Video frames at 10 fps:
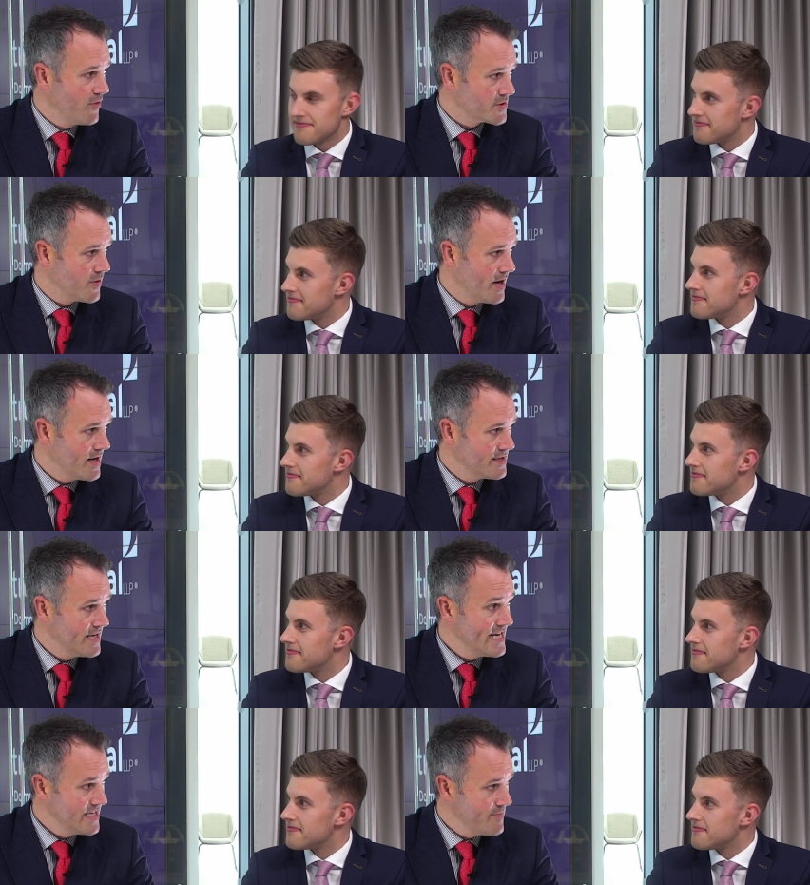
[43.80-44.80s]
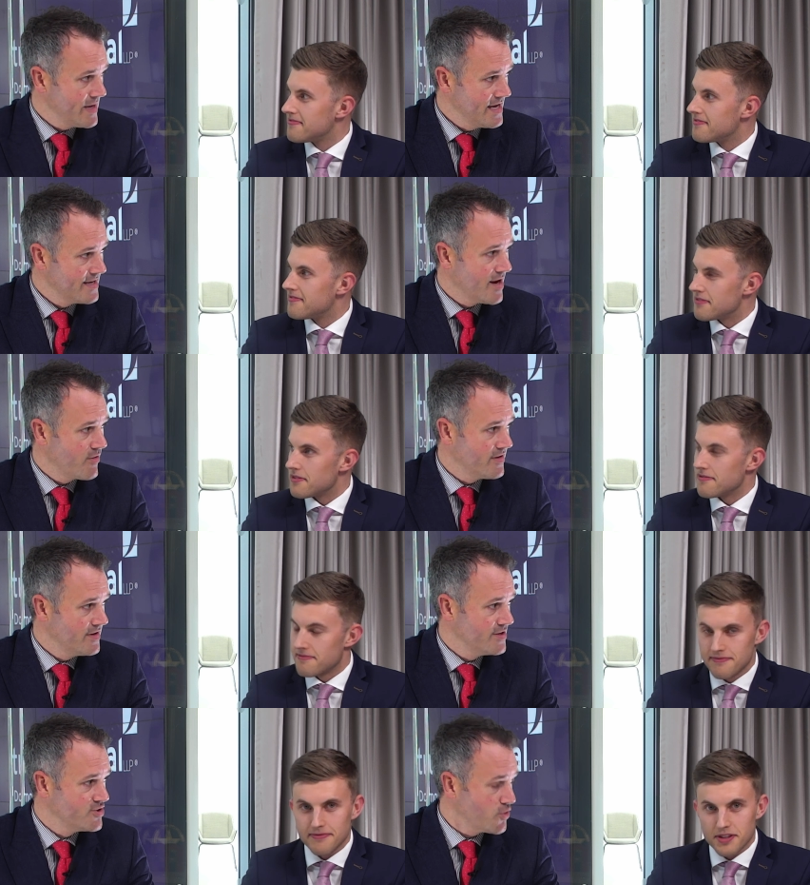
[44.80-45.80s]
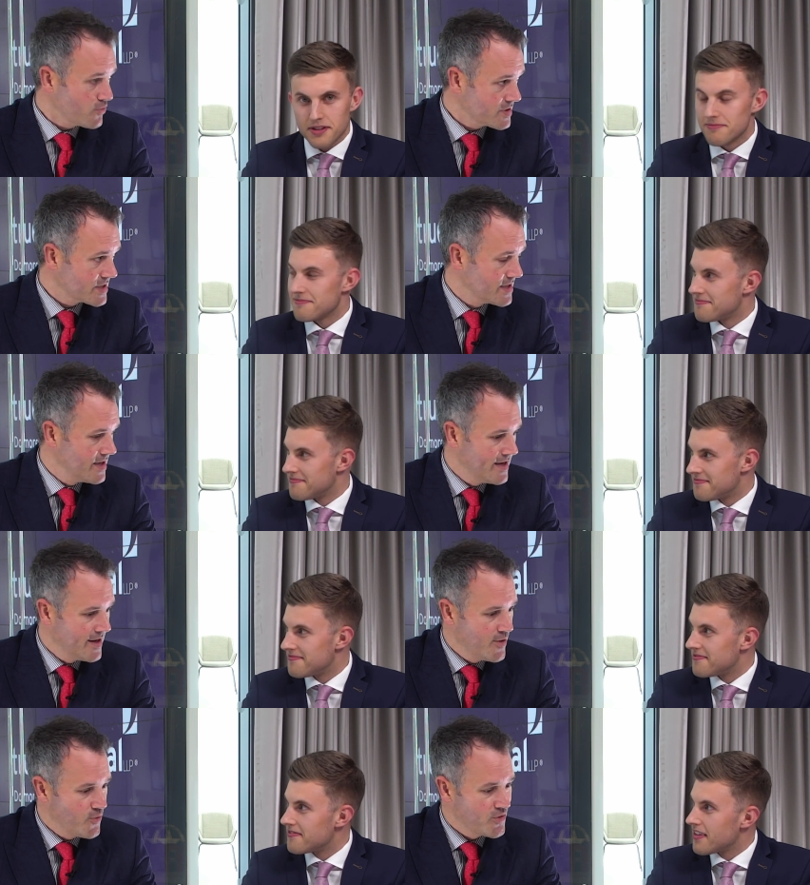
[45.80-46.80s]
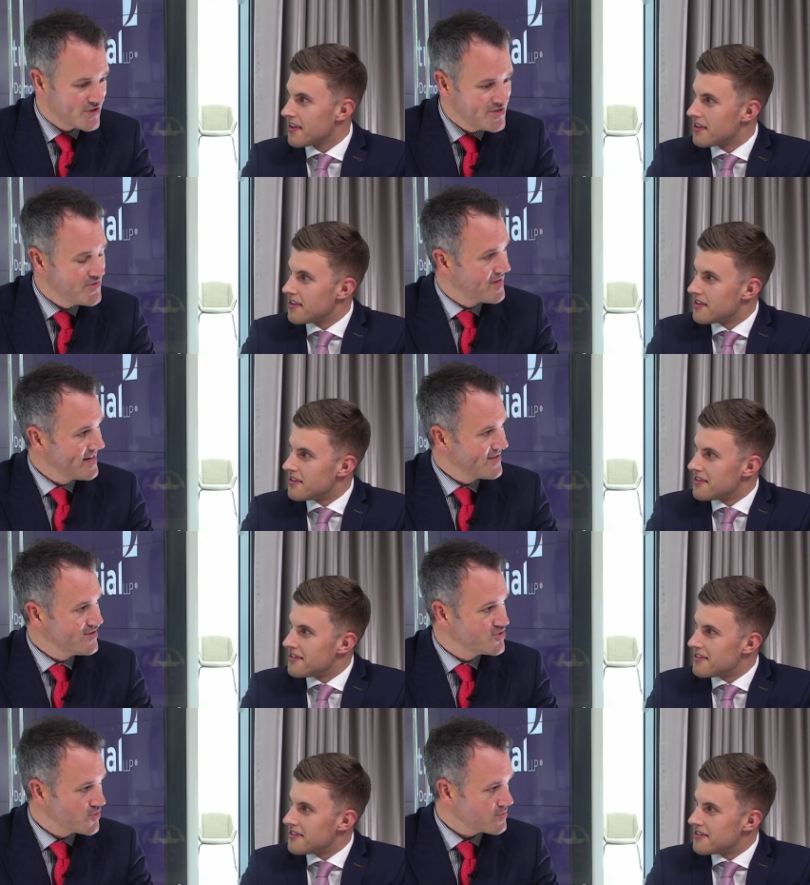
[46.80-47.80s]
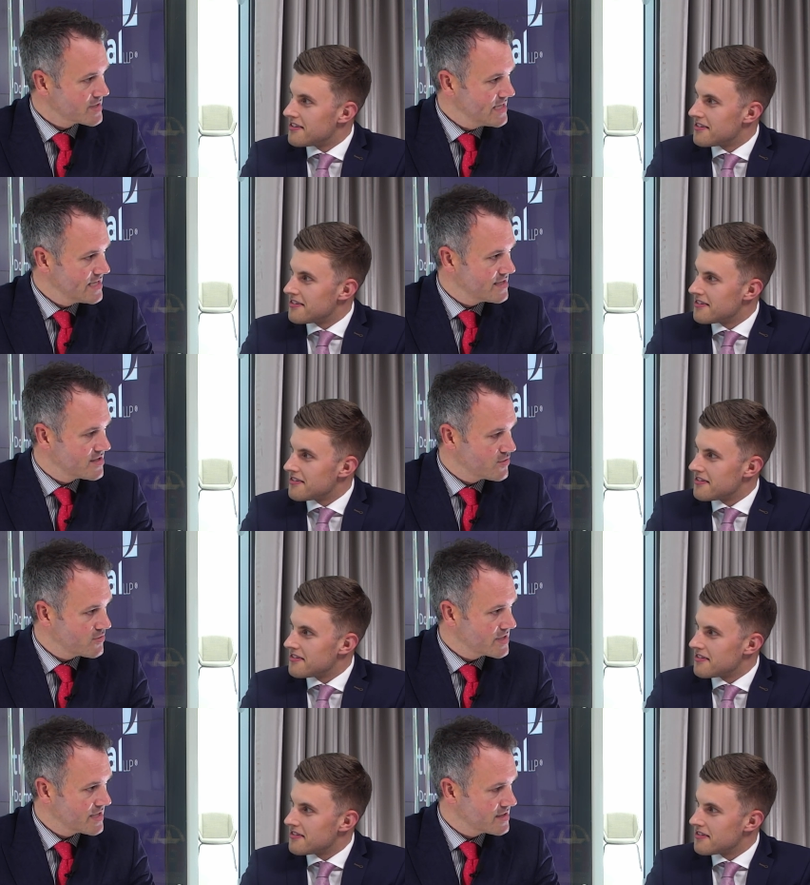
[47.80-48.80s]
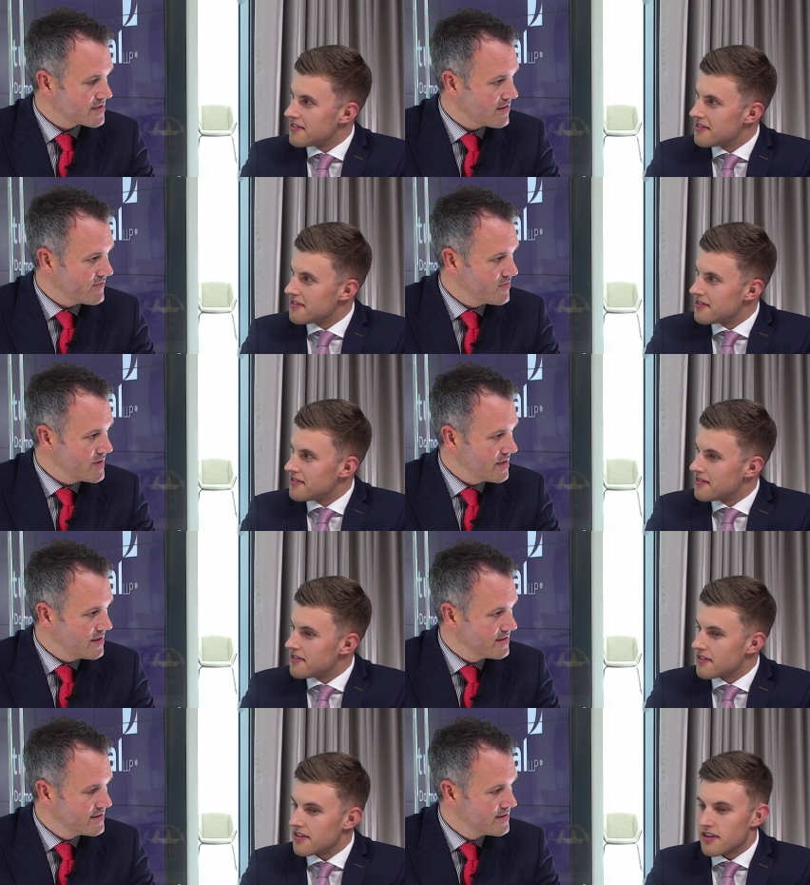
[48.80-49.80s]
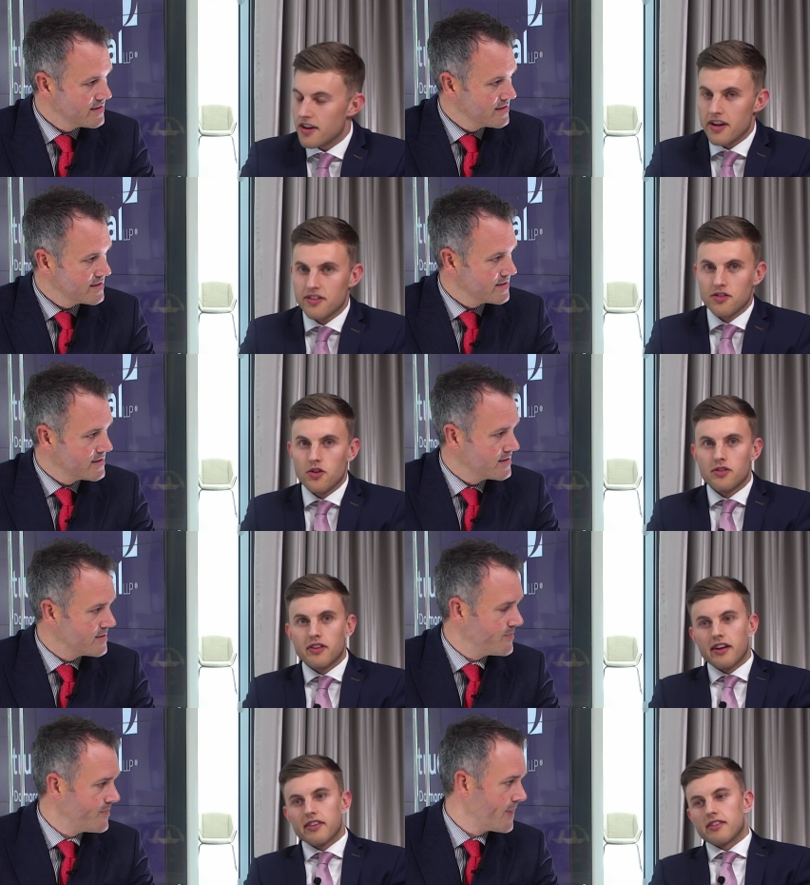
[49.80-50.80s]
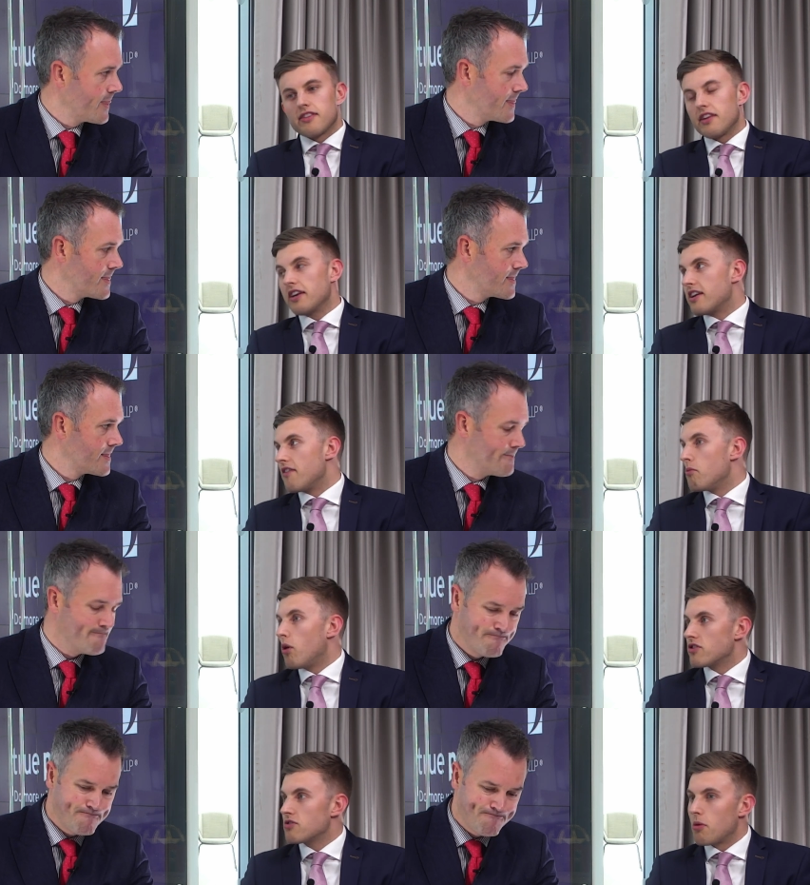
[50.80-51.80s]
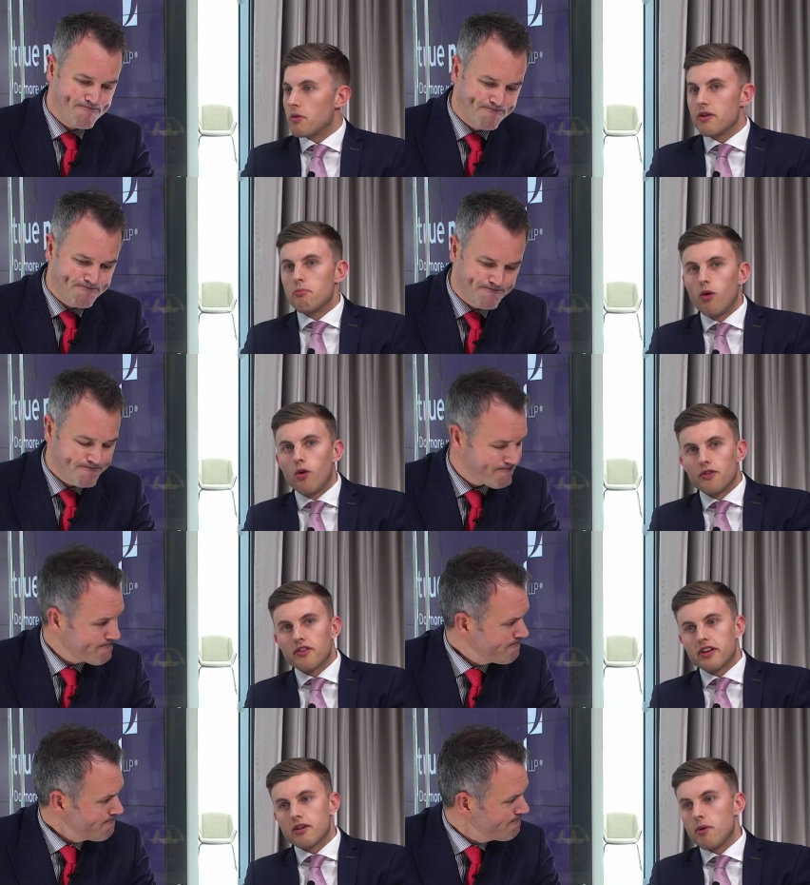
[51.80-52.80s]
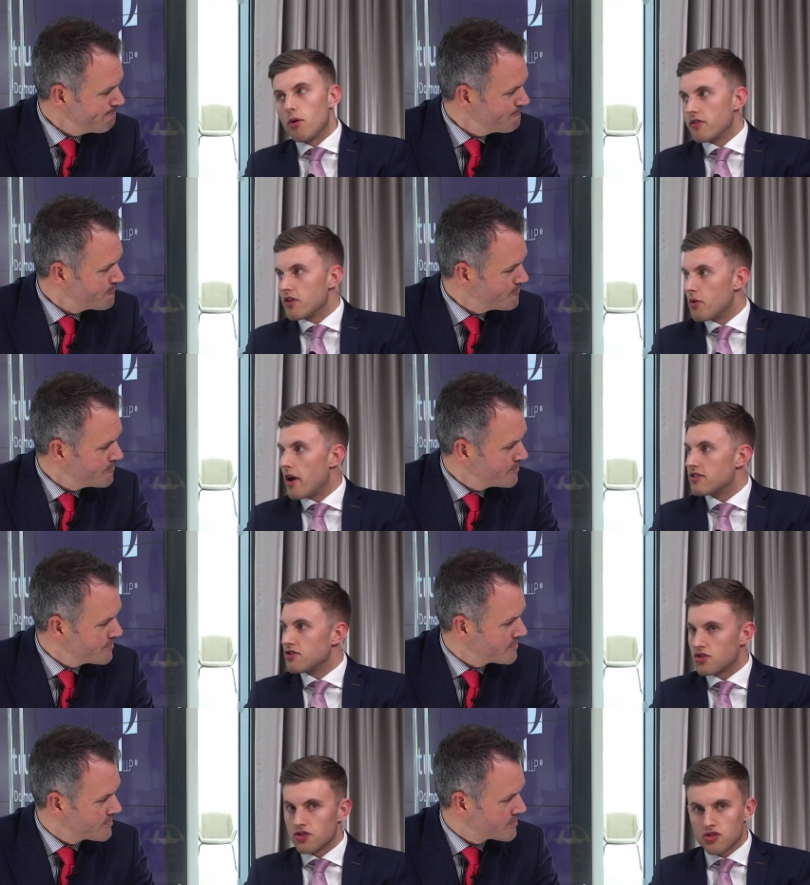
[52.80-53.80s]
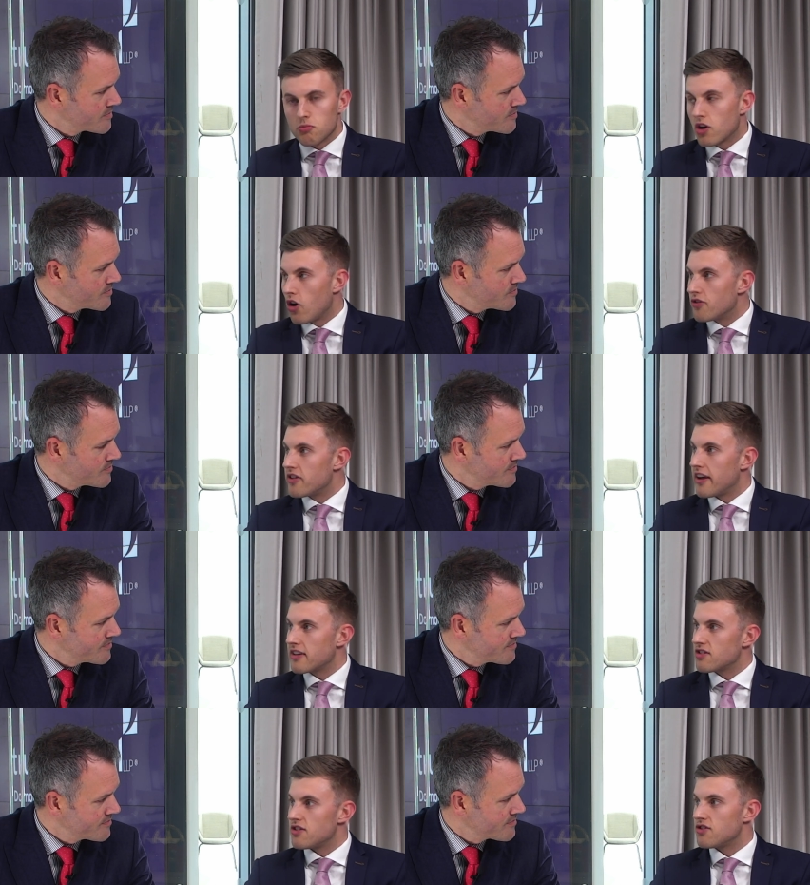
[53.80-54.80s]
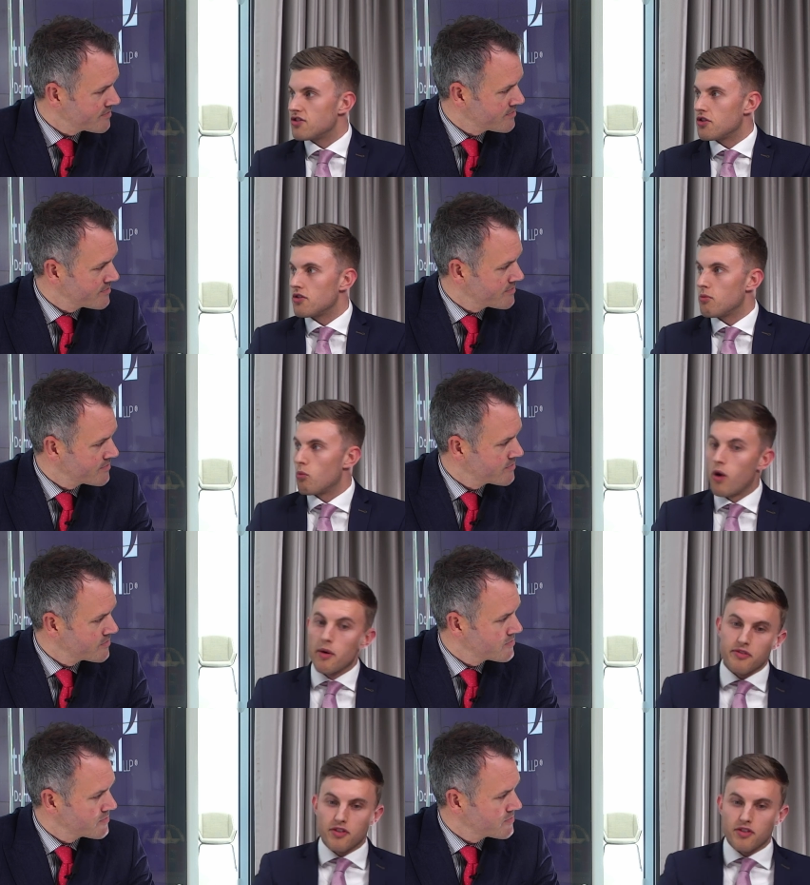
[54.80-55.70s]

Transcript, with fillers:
Speaker 1: also had the ADP, and now we're at the JOLTS. Yep. What do you think the JOLTS data told us at the start of the week?
Speaker 2: Yeah, so I think, Kevin, what's probably important to think about the US is just some context as to where we've